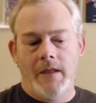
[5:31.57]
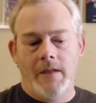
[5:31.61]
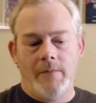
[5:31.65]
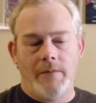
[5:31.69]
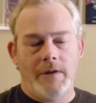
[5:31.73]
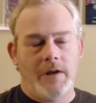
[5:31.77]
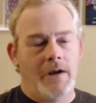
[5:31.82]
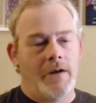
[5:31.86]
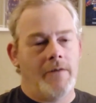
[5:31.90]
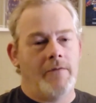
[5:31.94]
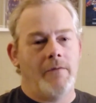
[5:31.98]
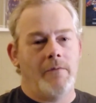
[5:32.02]

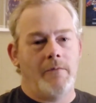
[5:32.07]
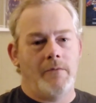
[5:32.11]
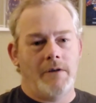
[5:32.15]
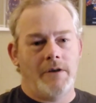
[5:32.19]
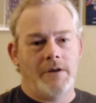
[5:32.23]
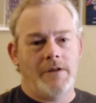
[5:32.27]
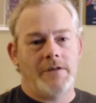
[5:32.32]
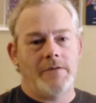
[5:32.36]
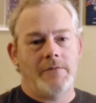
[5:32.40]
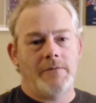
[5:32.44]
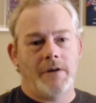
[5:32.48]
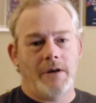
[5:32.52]
But every
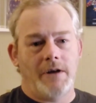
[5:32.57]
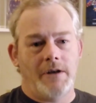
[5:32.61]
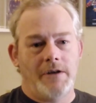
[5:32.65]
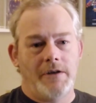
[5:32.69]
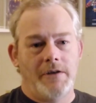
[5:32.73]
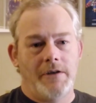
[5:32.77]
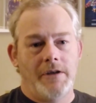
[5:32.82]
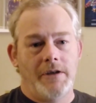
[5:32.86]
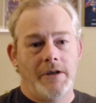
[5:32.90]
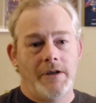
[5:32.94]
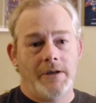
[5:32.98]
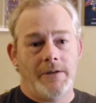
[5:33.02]
once in a while
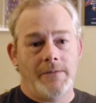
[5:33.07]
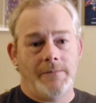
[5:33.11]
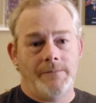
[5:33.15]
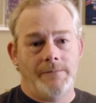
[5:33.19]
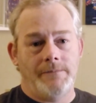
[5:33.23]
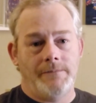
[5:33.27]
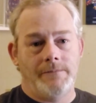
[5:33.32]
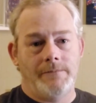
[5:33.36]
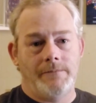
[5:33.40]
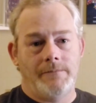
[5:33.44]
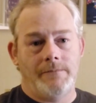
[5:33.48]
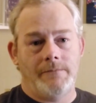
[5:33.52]
you get
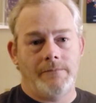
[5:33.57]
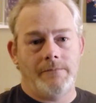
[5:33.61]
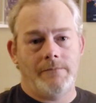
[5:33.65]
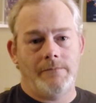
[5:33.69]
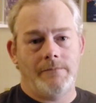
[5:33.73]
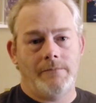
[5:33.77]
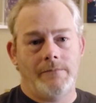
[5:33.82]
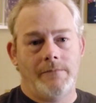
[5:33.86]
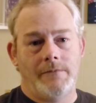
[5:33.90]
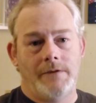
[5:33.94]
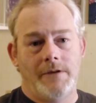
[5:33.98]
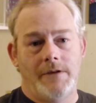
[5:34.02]

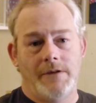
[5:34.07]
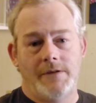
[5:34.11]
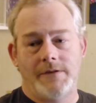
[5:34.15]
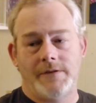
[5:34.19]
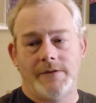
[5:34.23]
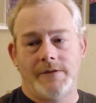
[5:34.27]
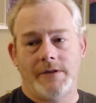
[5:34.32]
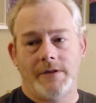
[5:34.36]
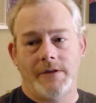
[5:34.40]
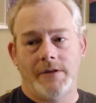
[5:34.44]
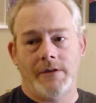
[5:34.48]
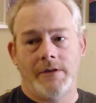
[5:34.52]

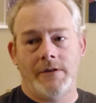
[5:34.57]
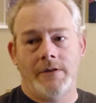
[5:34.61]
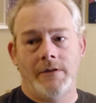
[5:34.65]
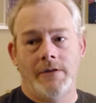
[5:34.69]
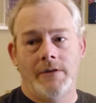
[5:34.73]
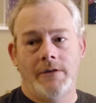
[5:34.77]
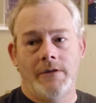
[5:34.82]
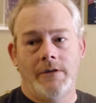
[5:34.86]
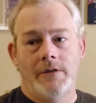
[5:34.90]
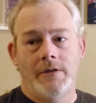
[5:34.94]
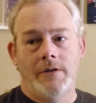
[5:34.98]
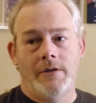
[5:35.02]
this, uh,
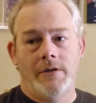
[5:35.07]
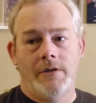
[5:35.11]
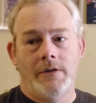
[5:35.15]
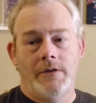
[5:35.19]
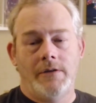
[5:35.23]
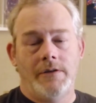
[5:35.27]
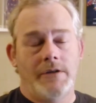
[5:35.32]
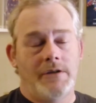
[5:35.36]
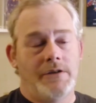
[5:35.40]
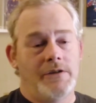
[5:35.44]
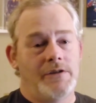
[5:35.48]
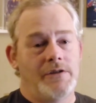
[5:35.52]

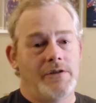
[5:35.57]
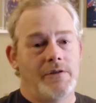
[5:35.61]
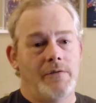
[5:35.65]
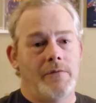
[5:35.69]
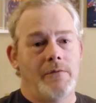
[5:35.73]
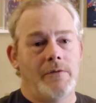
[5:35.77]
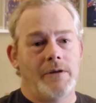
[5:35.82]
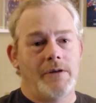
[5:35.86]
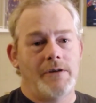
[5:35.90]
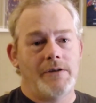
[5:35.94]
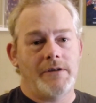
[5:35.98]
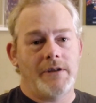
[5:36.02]
these
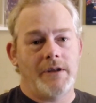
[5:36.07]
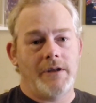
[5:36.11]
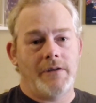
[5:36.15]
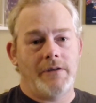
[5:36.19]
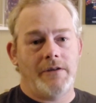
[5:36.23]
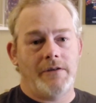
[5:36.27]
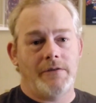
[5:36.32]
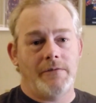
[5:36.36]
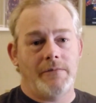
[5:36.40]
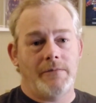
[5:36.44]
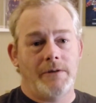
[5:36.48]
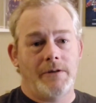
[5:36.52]
stories that
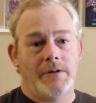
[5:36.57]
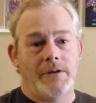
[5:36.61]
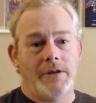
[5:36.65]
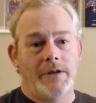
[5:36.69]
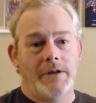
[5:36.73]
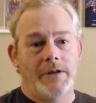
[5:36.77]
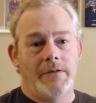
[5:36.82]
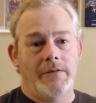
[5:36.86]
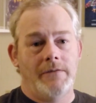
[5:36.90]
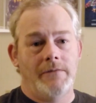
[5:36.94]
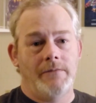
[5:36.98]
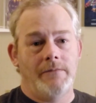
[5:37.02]
just
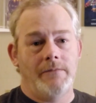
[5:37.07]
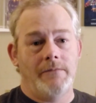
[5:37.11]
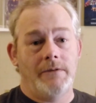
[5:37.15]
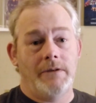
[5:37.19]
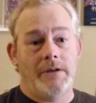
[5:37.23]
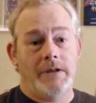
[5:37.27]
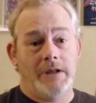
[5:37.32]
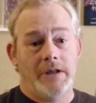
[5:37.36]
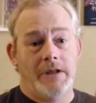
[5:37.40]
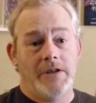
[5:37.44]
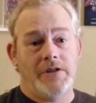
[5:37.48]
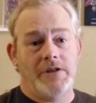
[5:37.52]
really
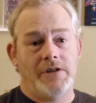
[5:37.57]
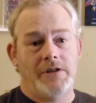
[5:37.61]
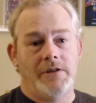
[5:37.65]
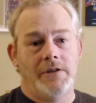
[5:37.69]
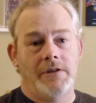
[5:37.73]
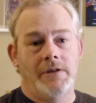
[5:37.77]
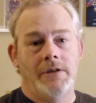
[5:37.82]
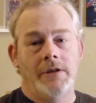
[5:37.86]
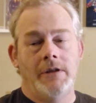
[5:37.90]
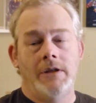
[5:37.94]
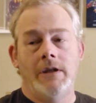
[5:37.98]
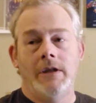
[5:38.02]
get you.
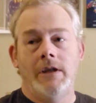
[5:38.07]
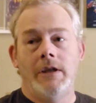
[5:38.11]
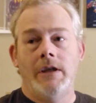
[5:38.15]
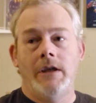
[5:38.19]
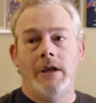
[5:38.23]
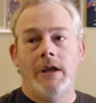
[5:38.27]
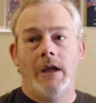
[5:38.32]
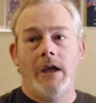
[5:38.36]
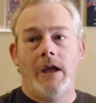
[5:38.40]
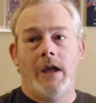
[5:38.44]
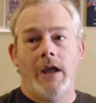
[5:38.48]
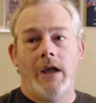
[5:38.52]

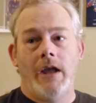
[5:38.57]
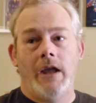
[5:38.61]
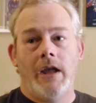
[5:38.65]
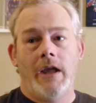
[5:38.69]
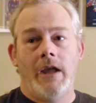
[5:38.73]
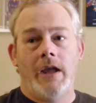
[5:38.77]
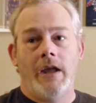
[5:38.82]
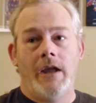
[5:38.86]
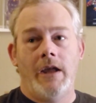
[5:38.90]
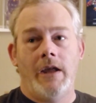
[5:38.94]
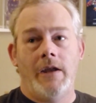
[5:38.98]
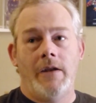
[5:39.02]

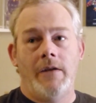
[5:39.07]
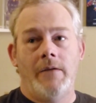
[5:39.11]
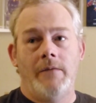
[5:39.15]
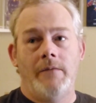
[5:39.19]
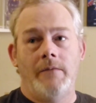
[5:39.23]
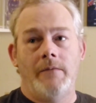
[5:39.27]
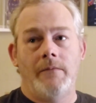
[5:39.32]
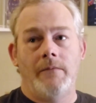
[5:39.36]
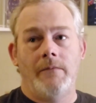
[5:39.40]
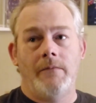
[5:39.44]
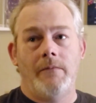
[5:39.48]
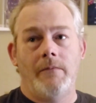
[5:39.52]
And
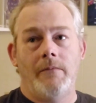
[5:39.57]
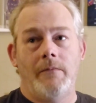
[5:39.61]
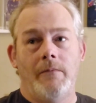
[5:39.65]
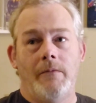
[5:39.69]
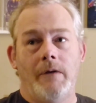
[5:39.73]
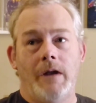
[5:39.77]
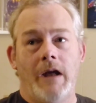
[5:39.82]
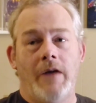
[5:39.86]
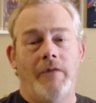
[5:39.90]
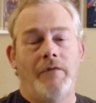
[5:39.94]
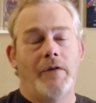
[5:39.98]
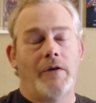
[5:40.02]

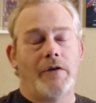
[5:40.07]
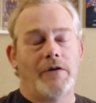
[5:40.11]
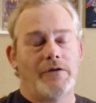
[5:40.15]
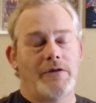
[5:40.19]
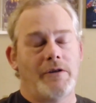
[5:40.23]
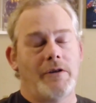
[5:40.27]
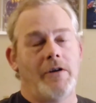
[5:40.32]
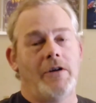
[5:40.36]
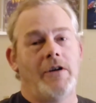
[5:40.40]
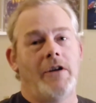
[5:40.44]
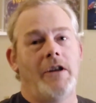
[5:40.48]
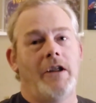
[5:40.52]
when I first
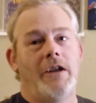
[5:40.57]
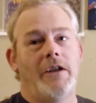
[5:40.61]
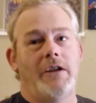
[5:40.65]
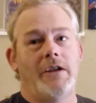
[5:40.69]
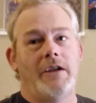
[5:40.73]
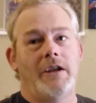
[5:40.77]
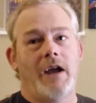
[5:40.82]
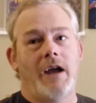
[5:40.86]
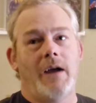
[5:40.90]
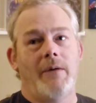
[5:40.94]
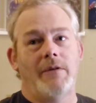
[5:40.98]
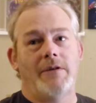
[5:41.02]
started collecting
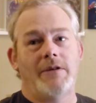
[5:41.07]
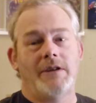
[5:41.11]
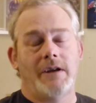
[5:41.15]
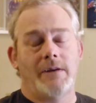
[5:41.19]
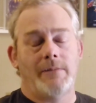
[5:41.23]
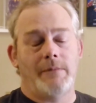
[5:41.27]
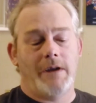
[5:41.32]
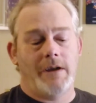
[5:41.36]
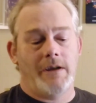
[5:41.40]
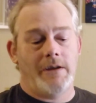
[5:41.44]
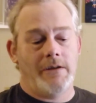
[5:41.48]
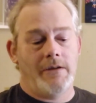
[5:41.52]
comics,
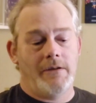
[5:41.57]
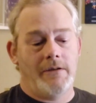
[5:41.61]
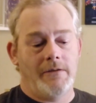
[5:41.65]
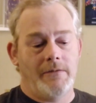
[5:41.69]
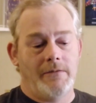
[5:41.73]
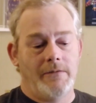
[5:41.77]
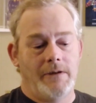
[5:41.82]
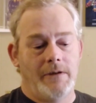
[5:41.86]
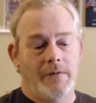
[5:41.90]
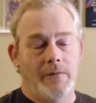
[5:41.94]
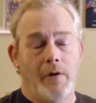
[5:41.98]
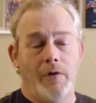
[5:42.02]
everybody
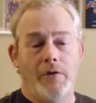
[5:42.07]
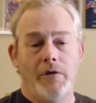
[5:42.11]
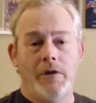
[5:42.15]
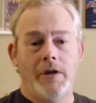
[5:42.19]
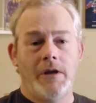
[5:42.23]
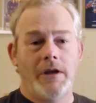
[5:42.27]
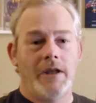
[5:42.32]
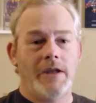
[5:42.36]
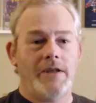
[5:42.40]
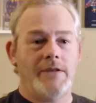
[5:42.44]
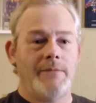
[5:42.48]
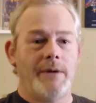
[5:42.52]
said, well, you
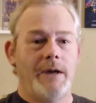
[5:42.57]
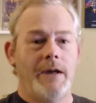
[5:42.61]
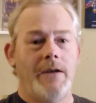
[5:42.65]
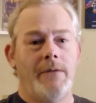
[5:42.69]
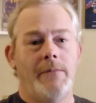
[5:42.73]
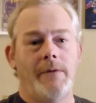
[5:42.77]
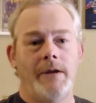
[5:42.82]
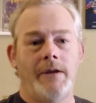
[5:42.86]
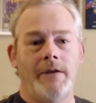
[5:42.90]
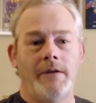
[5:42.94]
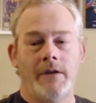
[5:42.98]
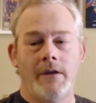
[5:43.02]
collect
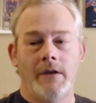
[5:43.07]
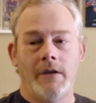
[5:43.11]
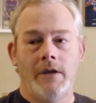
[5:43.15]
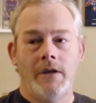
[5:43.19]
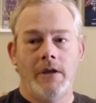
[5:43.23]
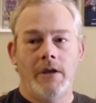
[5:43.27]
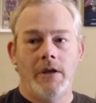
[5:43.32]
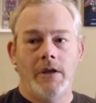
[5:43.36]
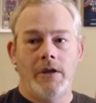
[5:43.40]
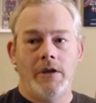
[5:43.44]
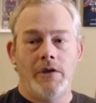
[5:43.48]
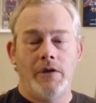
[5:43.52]
Spider-Man.
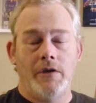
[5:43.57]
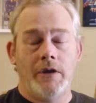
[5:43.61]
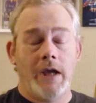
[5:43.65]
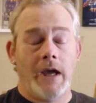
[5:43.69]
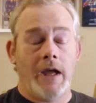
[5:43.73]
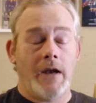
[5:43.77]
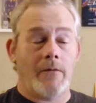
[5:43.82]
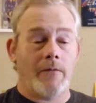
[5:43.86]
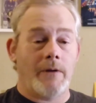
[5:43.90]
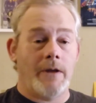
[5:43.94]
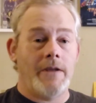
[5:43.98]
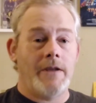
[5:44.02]
You got
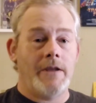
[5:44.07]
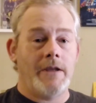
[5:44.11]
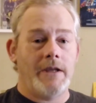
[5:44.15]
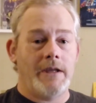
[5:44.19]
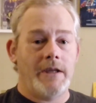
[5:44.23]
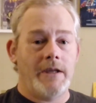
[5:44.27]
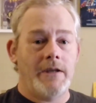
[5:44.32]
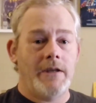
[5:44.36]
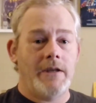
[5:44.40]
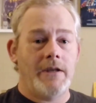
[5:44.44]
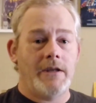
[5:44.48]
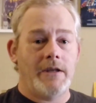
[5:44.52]
to read the
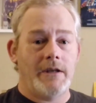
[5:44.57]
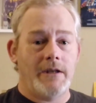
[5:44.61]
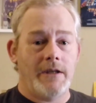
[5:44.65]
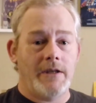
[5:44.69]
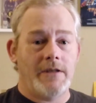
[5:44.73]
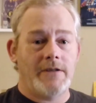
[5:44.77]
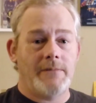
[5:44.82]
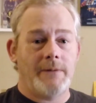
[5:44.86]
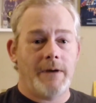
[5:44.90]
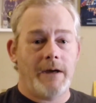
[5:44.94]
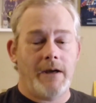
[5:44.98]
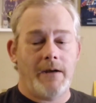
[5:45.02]
kid that
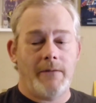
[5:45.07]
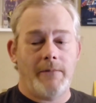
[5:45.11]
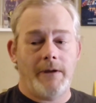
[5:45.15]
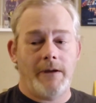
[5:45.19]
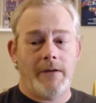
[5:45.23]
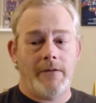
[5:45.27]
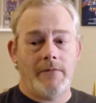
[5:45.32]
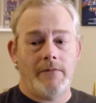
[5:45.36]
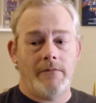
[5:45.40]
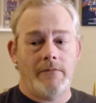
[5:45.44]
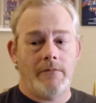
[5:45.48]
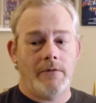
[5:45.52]
collects Spider-Man.
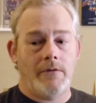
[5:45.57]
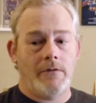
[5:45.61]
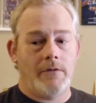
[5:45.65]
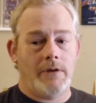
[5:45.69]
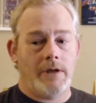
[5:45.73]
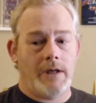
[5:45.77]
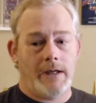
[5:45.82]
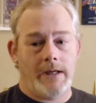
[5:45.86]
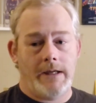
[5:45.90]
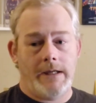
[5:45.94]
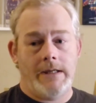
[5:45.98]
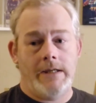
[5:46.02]

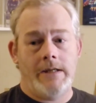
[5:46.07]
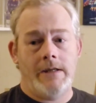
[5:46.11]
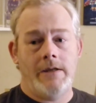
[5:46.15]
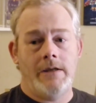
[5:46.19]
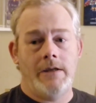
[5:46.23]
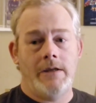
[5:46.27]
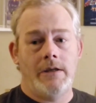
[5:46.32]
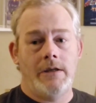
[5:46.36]
Okay.